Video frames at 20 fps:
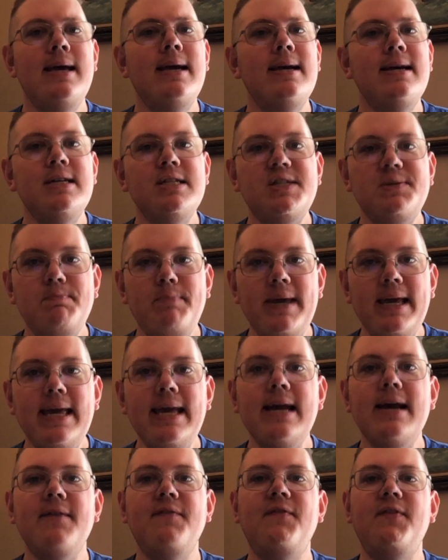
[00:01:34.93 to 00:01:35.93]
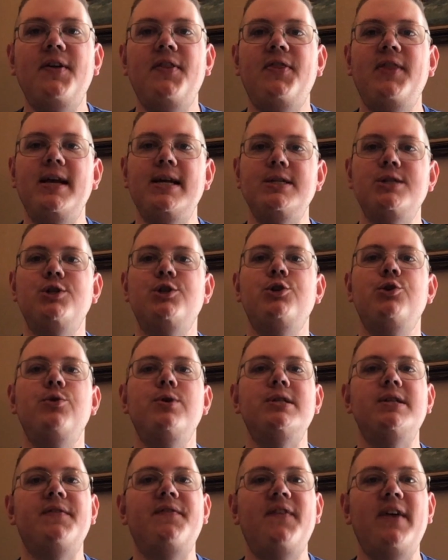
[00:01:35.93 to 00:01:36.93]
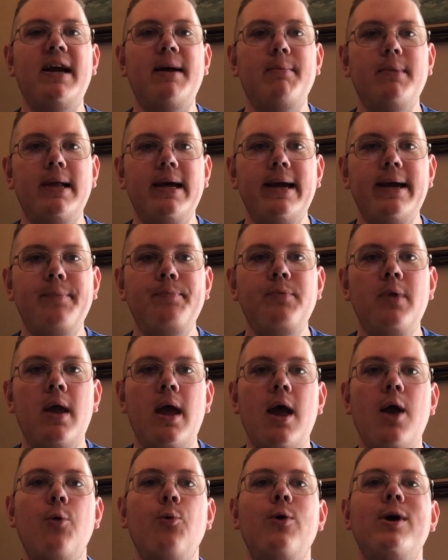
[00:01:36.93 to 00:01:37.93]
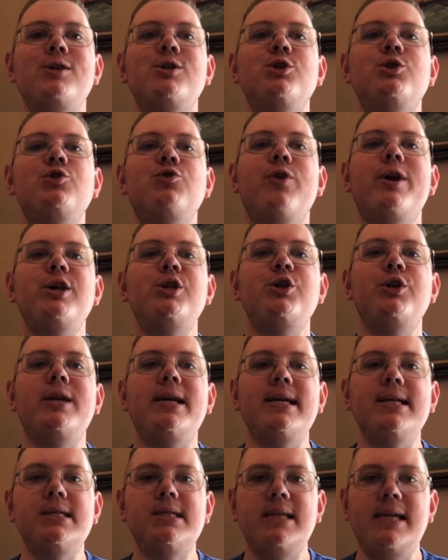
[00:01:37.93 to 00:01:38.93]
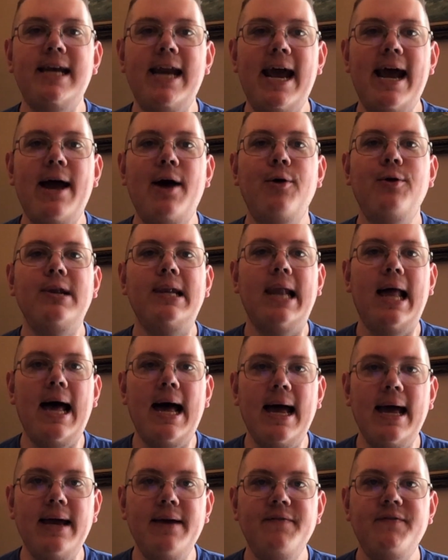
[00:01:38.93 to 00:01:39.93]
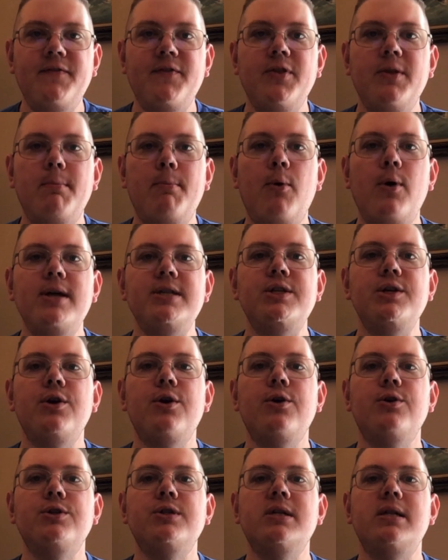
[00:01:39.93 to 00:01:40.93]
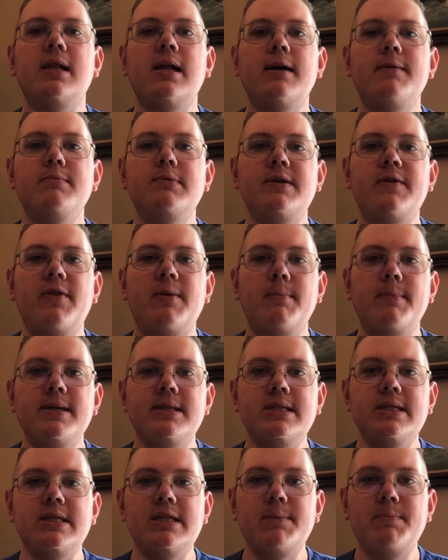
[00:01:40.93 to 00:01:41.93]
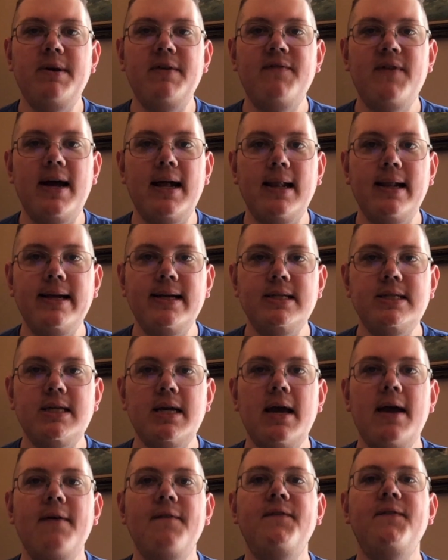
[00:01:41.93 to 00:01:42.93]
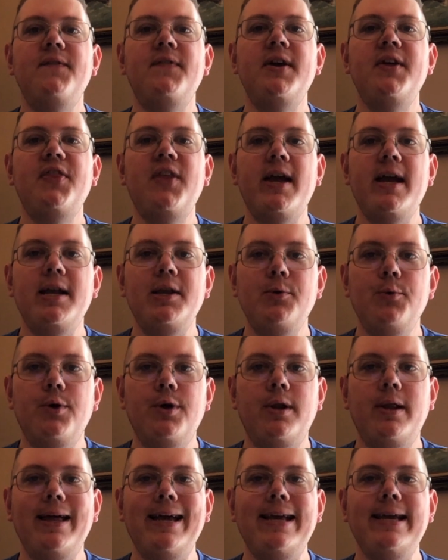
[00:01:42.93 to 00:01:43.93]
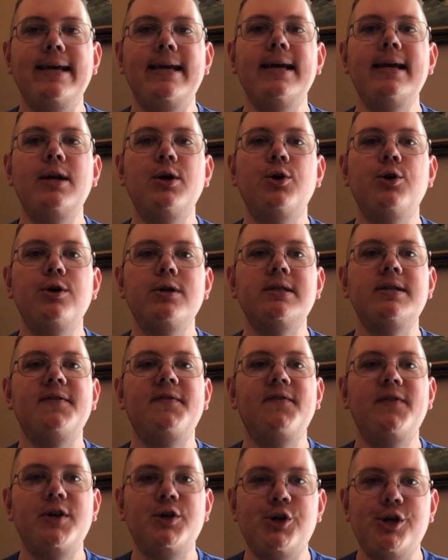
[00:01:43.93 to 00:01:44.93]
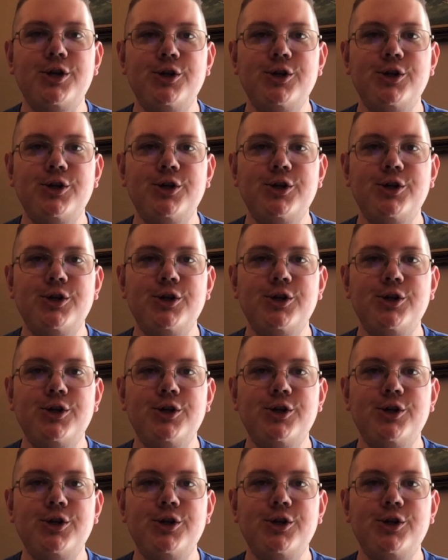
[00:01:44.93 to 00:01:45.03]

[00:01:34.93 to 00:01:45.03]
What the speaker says: Speaking of fun things to do as a family, registration is now live for the Boys and Girls Clubs of the Mississippi Valley's 5th Annual Get Hooked Fishing